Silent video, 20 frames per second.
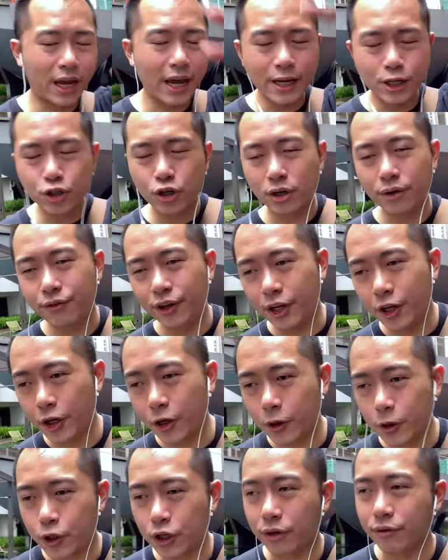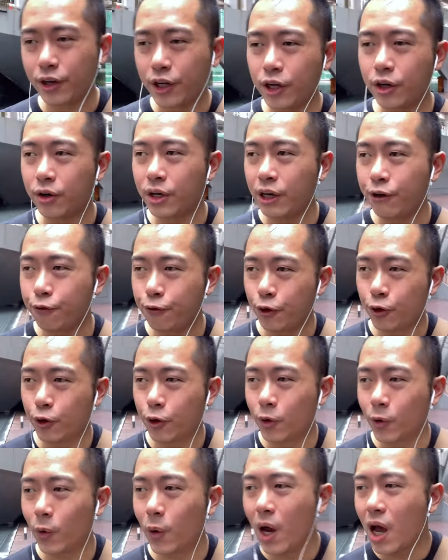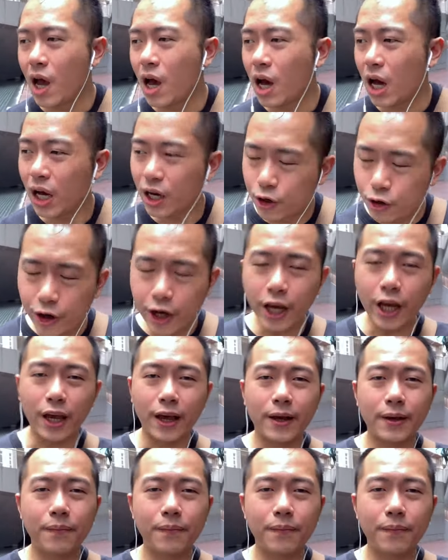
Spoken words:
Short video. If you agree